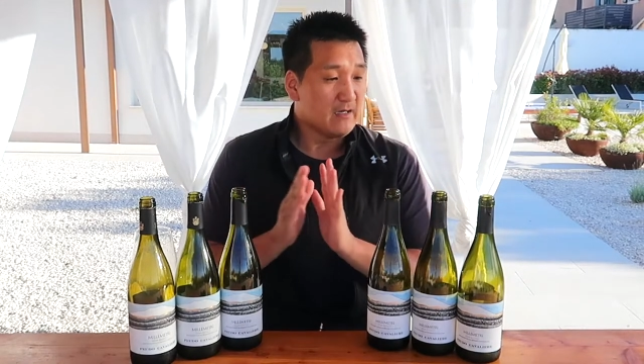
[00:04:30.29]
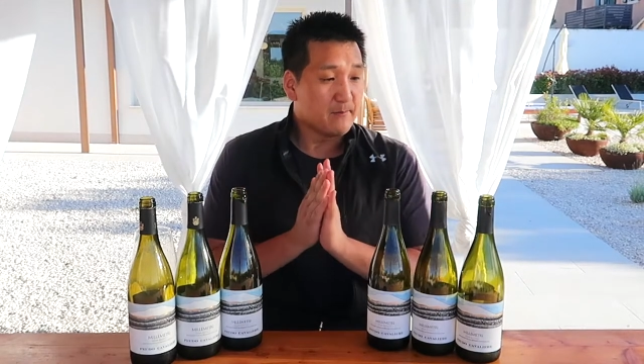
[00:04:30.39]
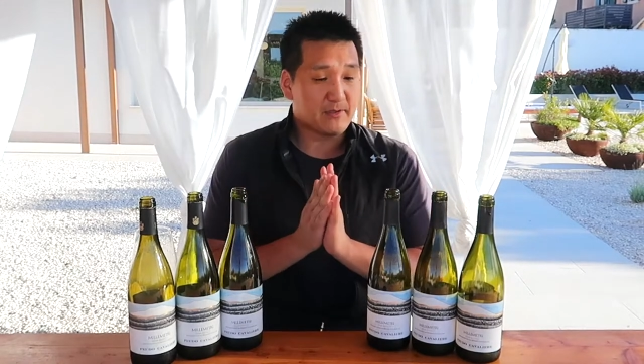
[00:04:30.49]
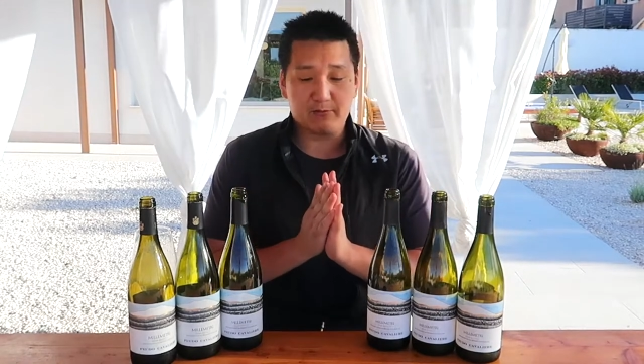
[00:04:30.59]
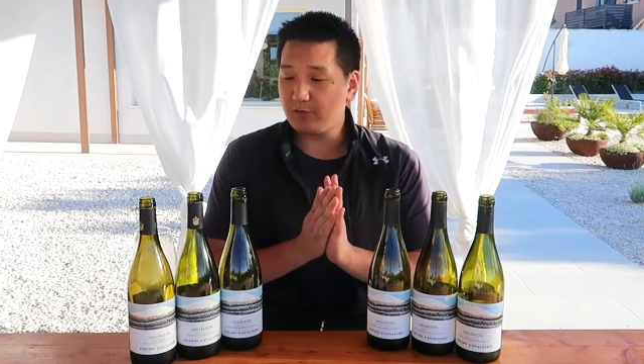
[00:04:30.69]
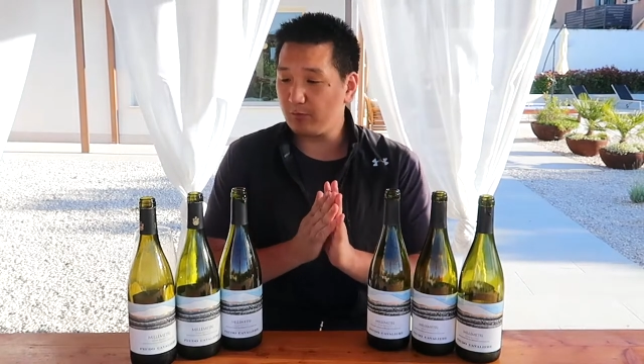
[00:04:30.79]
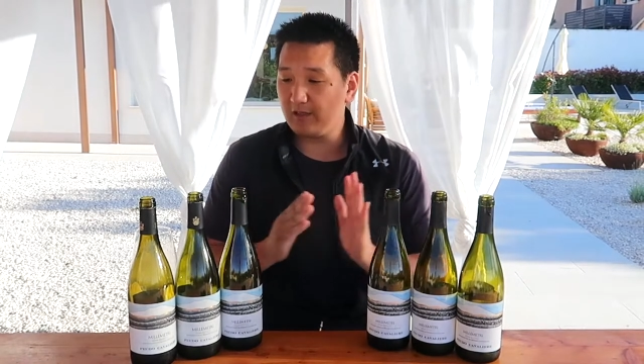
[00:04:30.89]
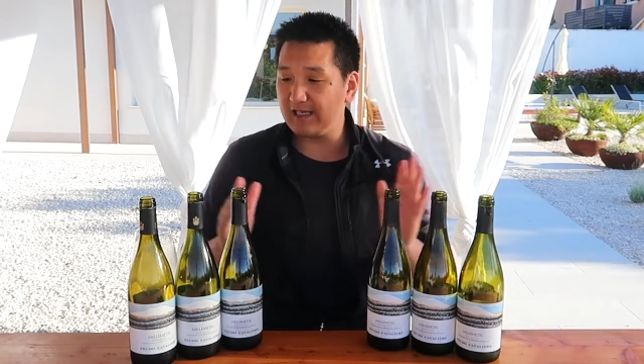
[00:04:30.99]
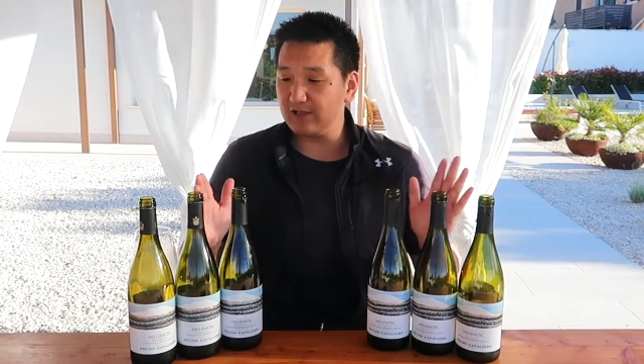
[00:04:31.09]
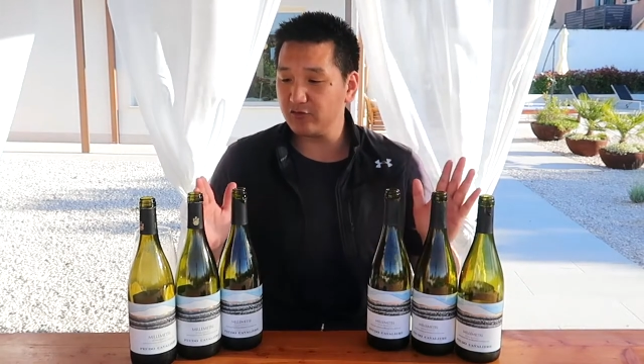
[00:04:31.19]
but it was
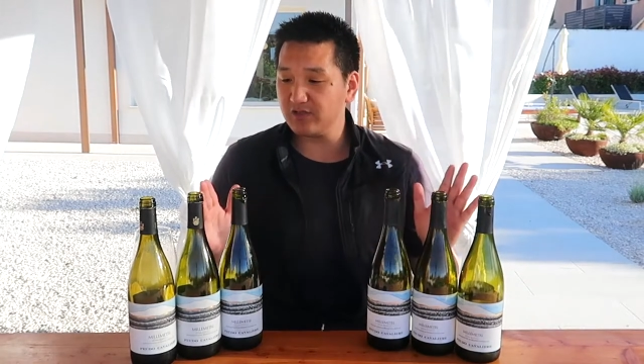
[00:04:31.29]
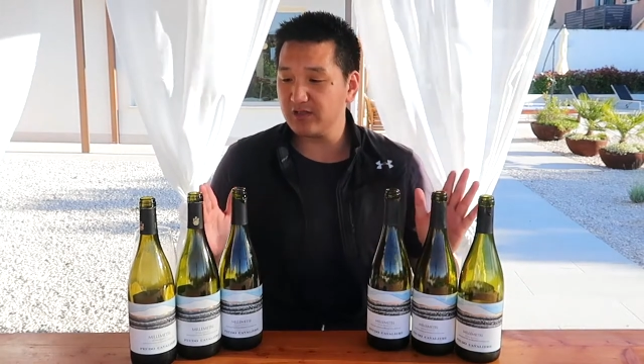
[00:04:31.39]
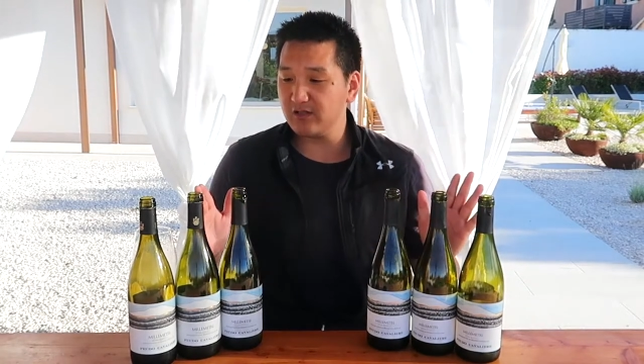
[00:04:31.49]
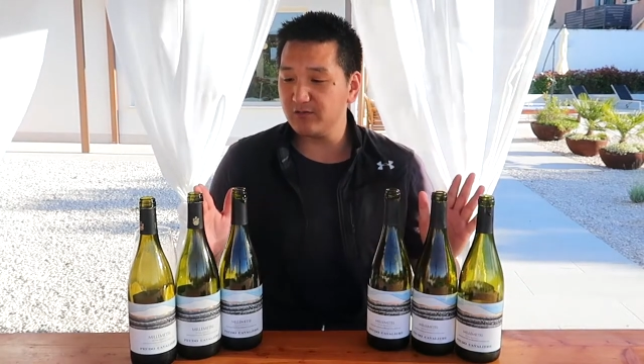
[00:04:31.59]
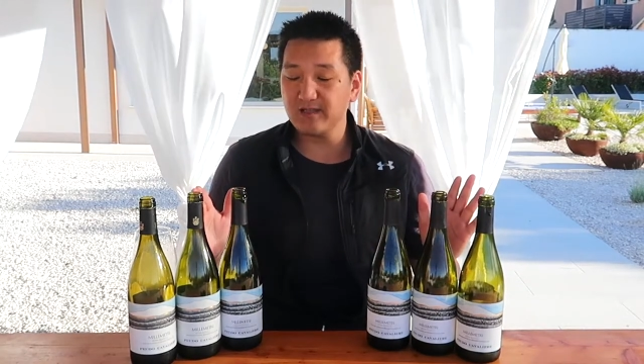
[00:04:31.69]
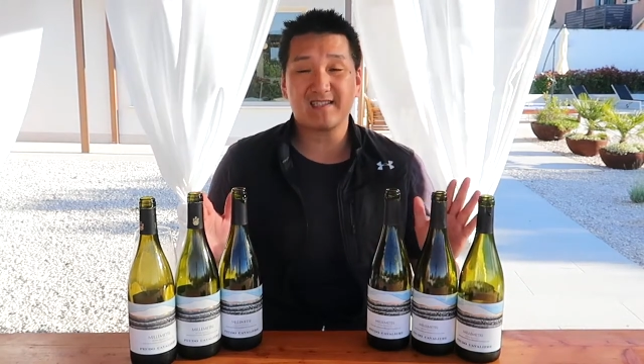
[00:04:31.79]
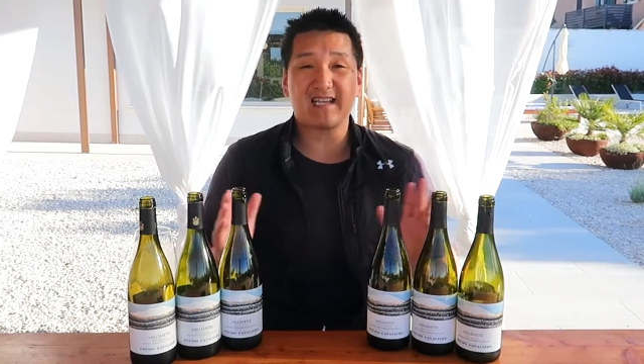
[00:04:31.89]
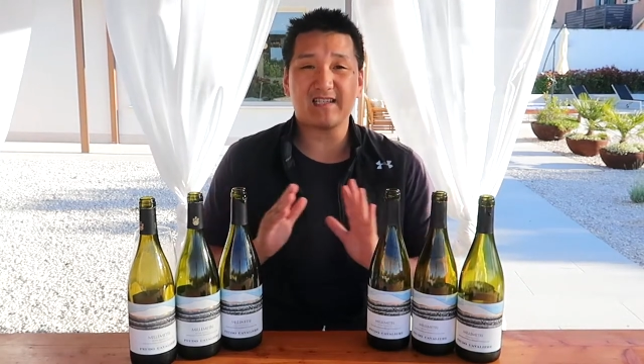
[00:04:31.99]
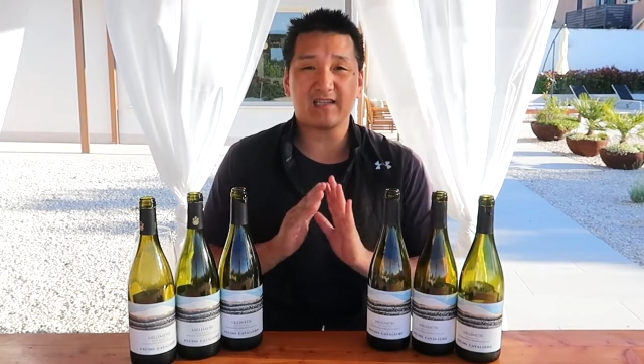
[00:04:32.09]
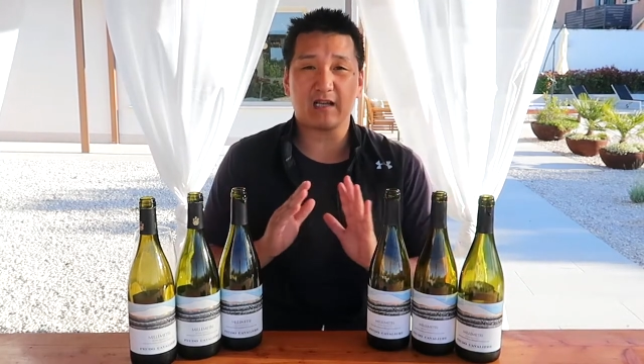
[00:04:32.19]
really interesting to do this
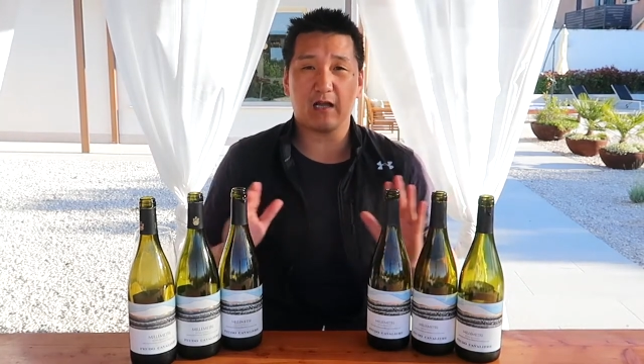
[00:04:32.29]
tasting.